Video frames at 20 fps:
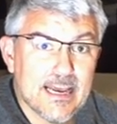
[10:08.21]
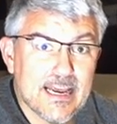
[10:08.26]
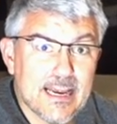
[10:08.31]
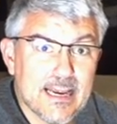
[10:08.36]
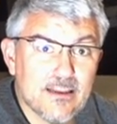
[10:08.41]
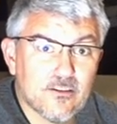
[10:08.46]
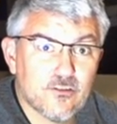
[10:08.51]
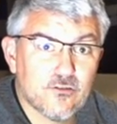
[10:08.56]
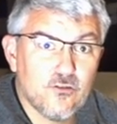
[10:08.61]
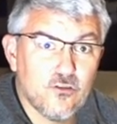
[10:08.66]

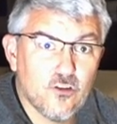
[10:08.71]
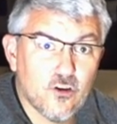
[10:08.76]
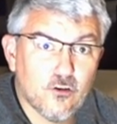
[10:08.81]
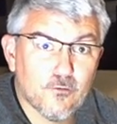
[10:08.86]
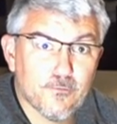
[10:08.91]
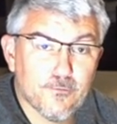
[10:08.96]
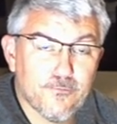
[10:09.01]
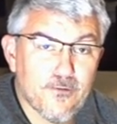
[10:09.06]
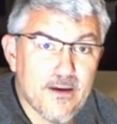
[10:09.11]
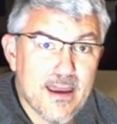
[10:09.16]
It's
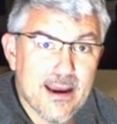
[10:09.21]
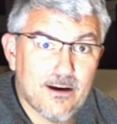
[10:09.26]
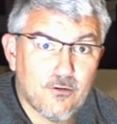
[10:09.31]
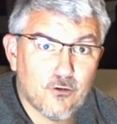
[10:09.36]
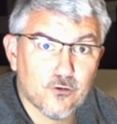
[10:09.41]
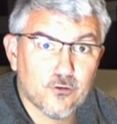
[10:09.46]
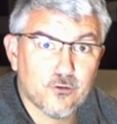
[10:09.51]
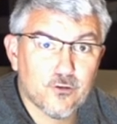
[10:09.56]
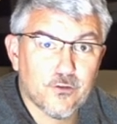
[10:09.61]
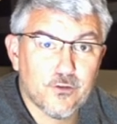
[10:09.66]
not fair
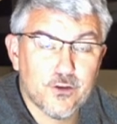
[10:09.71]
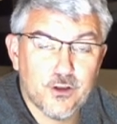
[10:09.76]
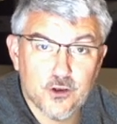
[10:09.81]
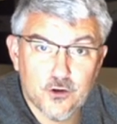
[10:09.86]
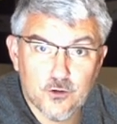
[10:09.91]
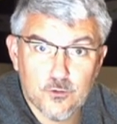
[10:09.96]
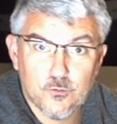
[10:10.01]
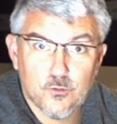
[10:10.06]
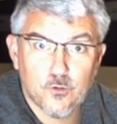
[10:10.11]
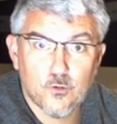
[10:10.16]
on
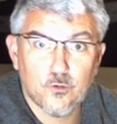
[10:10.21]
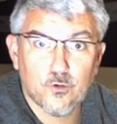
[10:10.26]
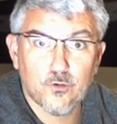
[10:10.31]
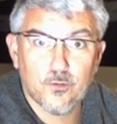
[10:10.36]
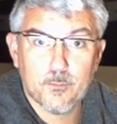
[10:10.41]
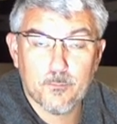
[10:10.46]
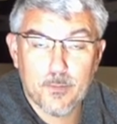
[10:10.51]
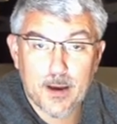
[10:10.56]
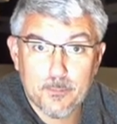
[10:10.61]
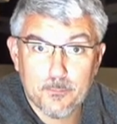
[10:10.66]
you or
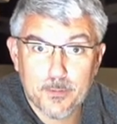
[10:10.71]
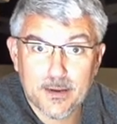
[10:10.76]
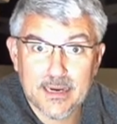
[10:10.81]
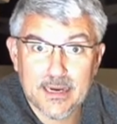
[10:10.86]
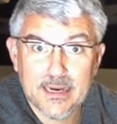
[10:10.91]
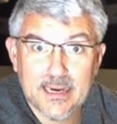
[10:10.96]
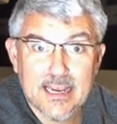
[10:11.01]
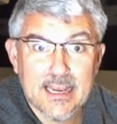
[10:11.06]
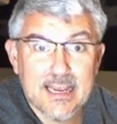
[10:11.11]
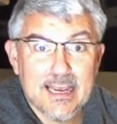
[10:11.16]
the
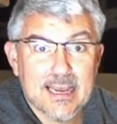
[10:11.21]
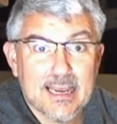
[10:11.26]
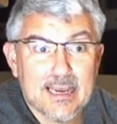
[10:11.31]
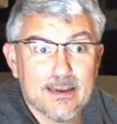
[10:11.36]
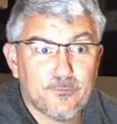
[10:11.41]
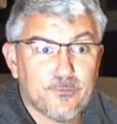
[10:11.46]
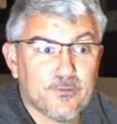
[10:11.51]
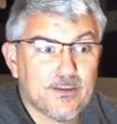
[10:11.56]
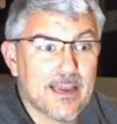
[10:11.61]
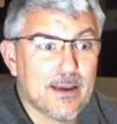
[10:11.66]
puppy
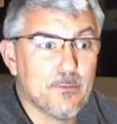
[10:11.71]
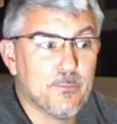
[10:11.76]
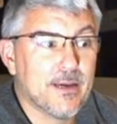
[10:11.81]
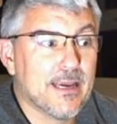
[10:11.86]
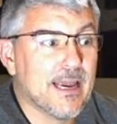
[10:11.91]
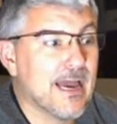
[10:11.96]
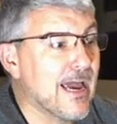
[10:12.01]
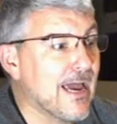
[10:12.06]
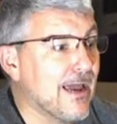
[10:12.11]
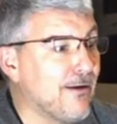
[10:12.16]
if, say, we
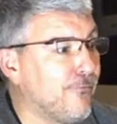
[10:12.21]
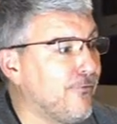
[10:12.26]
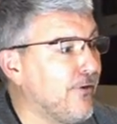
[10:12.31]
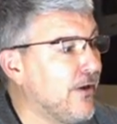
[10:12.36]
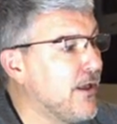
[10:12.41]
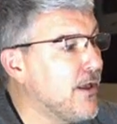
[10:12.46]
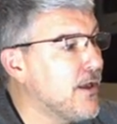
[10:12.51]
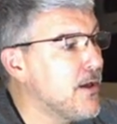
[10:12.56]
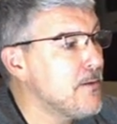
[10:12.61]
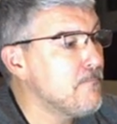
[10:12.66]
have
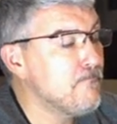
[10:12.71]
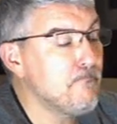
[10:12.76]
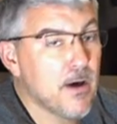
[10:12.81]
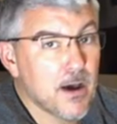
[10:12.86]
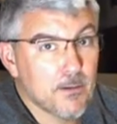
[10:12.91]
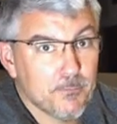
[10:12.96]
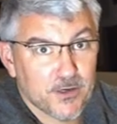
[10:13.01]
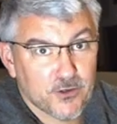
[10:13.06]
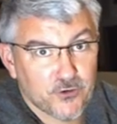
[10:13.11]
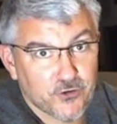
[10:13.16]

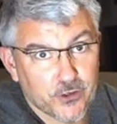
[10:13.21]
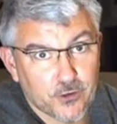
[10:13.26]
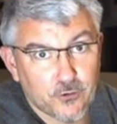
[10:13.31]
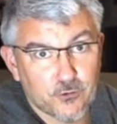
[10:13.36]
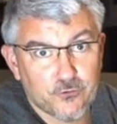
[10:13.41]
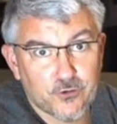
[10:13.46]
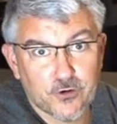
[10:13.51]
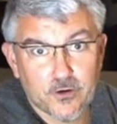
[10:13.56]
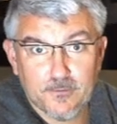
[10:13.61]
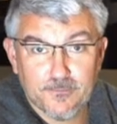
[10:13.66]
mum and
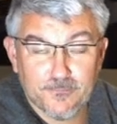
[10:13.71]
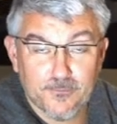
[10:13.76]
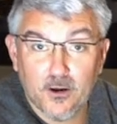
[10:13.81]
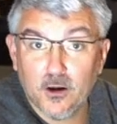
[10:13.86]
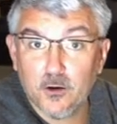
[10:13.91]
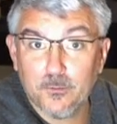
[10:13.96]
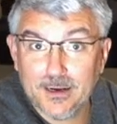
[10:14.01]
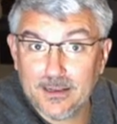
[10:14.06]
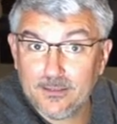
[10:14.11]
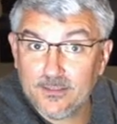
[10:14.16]
children
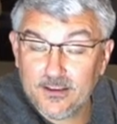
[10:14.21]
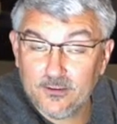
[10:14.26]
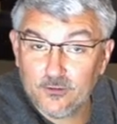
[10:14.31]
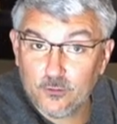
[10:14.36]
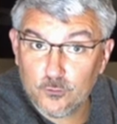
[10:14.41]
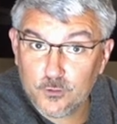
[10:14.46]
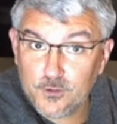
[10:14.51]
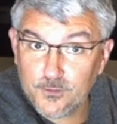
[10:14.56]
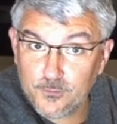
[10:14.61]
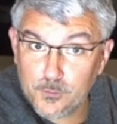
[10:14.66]
following this
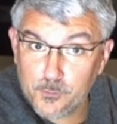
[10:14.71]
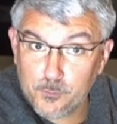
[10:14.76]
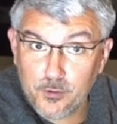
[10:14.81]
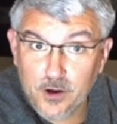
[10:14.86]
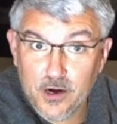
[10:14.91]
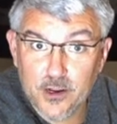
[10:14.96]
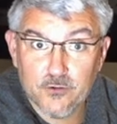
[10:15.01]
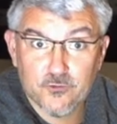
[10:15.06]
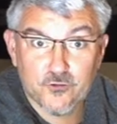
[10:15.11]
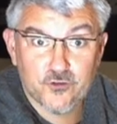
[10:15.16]
sort of
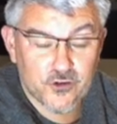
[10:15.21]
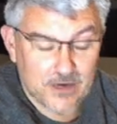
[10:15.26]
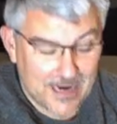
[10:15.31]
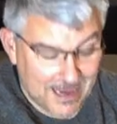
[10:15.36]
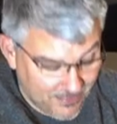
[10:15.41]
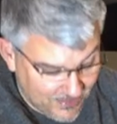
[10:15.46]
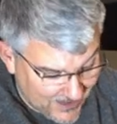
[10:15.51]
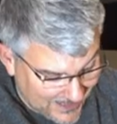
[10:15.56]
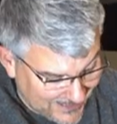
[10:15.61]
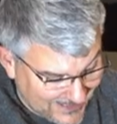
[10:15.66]
approach,
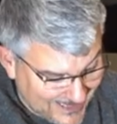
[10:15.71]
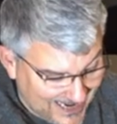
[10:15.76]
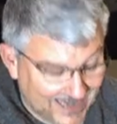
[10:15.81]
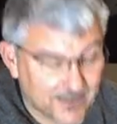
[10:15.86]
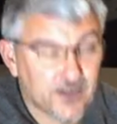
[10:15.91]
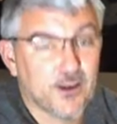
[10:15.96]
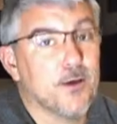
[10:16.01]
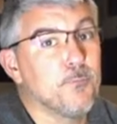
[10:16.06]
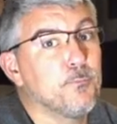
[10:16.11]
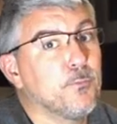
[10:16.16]
and then
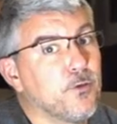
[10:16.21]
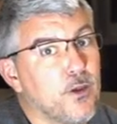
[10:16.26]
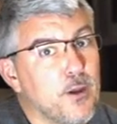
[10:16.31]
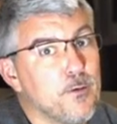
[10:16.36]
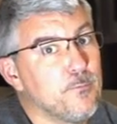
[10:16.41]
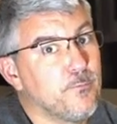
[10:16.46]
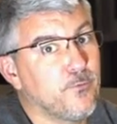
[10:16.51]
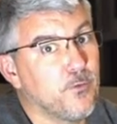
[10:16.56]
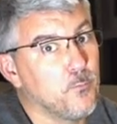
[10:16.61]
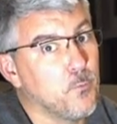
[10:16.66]
dad comes
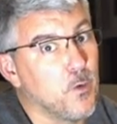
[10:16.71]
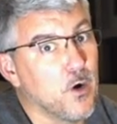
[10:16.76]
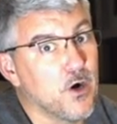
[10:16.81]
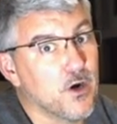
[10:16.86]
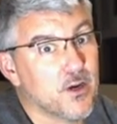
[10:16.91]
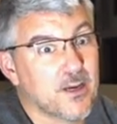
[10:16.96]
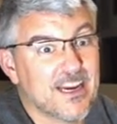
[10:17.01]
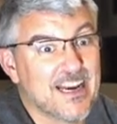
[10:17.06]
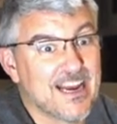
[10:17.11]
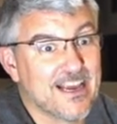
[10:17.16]
home from
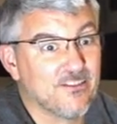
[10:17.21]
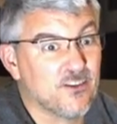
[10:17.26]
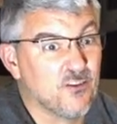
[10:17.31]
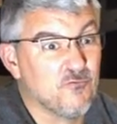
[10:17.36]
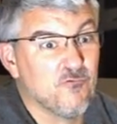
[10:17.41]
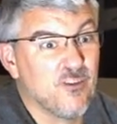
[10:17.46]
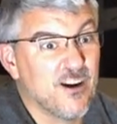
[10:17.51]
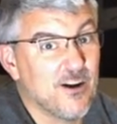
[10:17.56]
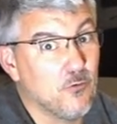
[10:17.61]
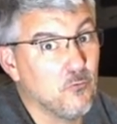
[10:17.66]
work and has a
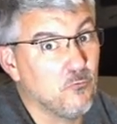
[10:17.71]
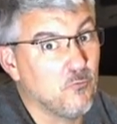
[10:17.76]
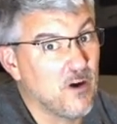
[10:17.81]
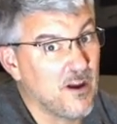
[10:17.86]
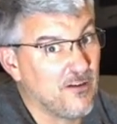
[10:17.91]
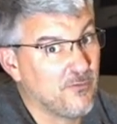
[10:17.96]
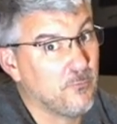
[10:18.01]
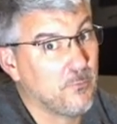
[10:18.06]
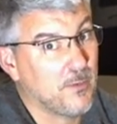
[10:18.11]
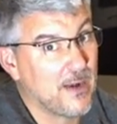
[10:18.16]
real
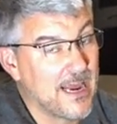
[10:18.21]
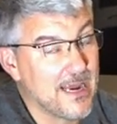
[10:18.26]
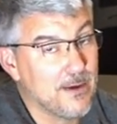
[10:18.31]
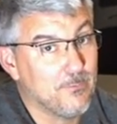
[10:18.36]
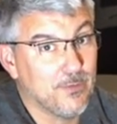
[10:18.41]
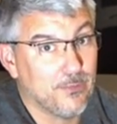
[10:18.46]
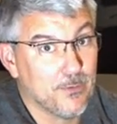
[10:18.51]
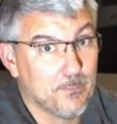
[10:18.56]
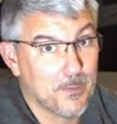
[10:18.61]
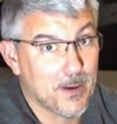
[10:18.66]
rough play
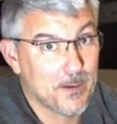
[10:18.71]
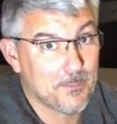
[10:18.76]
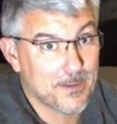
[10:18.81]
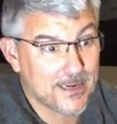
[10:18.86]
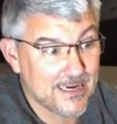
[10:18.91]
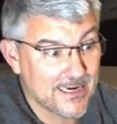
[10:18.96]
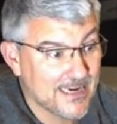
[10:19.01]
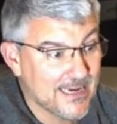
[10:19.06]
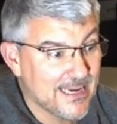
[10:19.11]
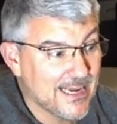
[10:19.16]
with the
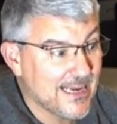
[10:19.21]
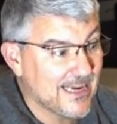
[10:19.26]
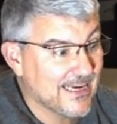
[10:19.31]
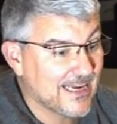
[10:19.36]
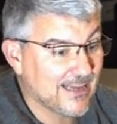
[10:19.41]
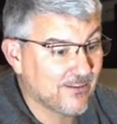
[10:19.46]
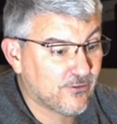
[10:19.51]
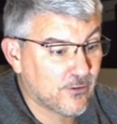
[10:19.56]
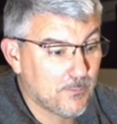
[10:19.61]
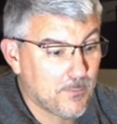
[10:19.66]
puppy,
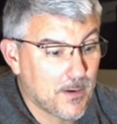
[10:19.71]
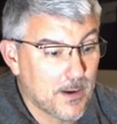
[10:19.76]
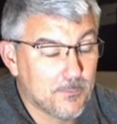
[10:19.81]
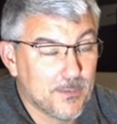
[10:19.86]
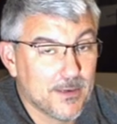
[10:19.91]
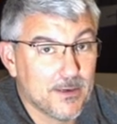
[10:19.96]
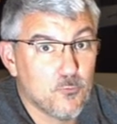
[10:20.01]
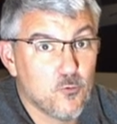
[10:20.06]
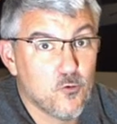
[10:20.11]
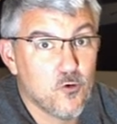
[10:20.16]
gets the
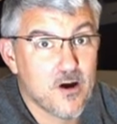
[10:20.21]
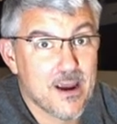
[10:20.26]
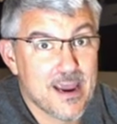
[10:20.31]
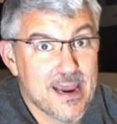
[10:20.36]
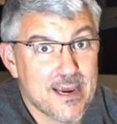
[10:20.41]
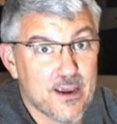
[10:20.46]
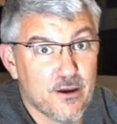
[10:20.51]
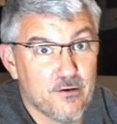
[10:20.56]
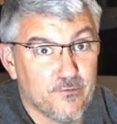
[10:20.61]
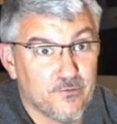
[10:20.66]
puppy
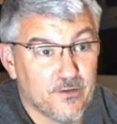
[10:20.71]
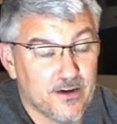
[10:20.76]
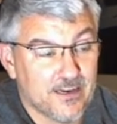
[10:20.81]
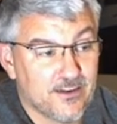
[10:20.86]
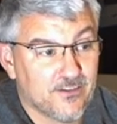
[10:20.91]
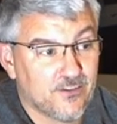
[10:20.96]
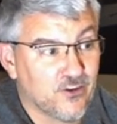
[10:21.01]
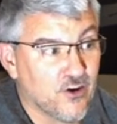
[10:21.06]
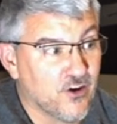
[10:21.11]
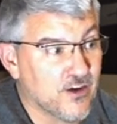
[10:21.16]
way
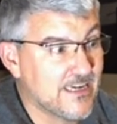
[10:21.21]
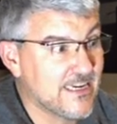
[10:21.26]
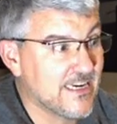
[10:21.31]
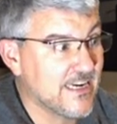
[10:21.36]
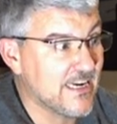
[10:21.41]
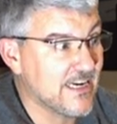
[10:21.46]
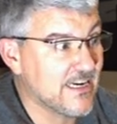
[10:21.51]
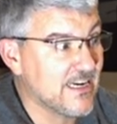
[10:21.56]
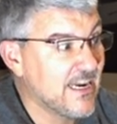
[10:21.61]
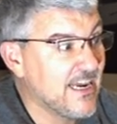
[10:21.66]

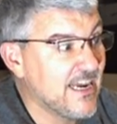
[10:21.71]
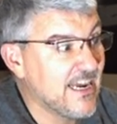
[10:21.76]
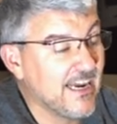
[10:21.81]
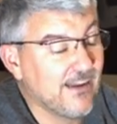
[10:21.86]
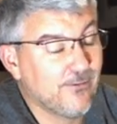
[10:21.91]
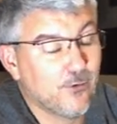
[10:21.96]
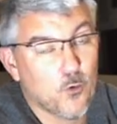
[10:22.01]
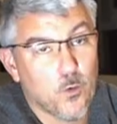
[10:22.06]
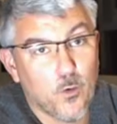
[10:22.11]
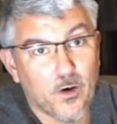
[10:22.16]
overexcited,
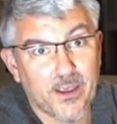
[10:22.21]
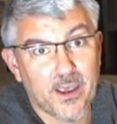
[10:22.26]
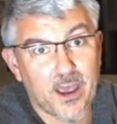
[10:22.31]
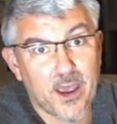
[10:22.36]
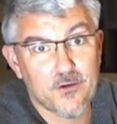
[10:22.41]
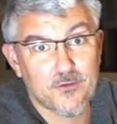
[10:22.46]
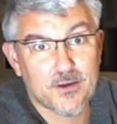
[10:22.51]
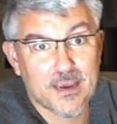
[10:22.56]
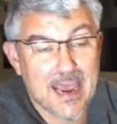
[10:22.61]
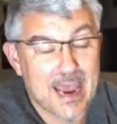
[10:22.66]
is quite
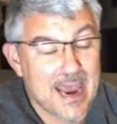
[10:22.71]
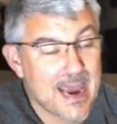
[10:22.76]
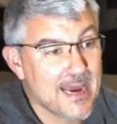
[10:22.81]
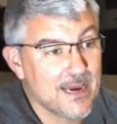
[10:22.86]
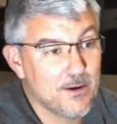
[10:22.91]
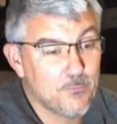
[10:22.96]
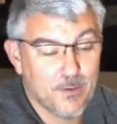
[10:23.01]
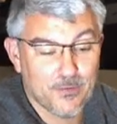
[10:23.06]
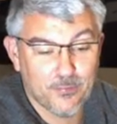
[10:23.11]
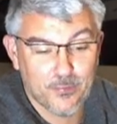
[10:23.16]

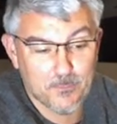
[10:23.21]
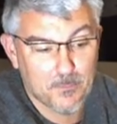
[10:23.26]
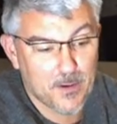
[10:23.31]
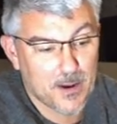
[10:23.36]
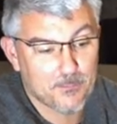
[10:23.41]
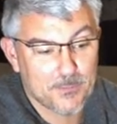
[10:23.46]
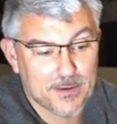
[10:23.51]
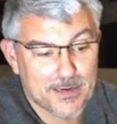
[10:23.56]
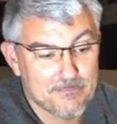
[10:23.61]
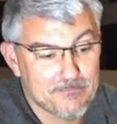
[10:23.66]
okay with the
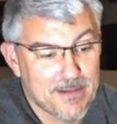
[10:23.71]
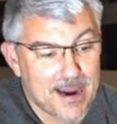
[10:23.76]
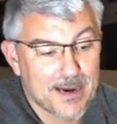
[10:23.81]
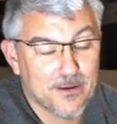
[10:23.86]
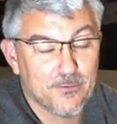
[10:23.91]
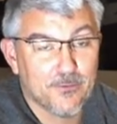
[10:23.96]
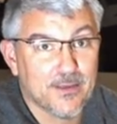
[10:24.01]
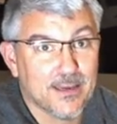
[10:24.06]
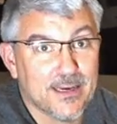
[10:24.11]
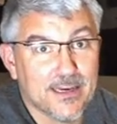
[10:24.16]
puppy
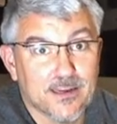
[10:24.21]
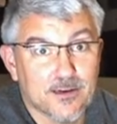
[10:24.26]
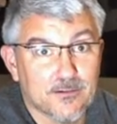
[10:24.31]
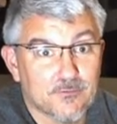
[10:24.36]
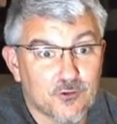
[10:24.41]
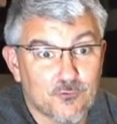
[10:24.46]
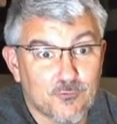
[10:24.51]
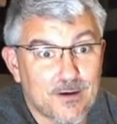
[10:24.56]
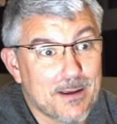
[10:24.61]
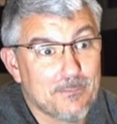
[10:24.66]
mouthing
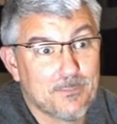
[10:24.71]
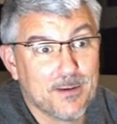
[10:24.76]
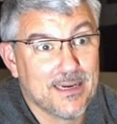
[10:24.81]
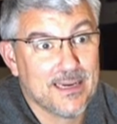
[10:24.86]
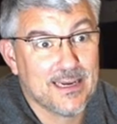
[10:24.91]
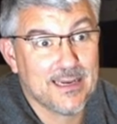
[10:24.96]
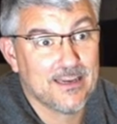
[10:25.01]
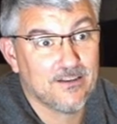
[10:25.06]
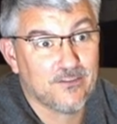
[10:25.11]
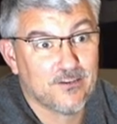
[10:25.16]
and grabbing
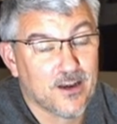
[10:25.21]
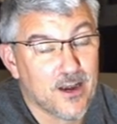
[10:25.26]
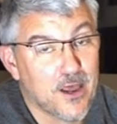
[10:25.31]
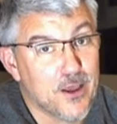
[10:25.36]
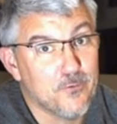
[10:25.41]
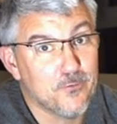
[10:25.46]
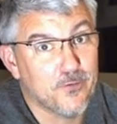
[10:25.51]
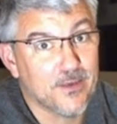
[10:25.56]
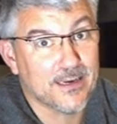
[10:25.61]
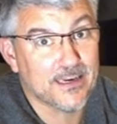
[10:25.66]
at his
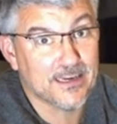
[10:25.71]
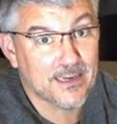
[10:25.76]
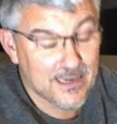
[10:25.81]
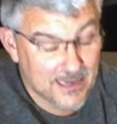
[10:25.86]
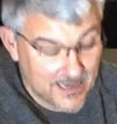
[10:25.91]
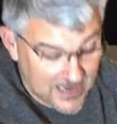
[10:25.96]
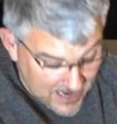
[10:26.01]
clothing,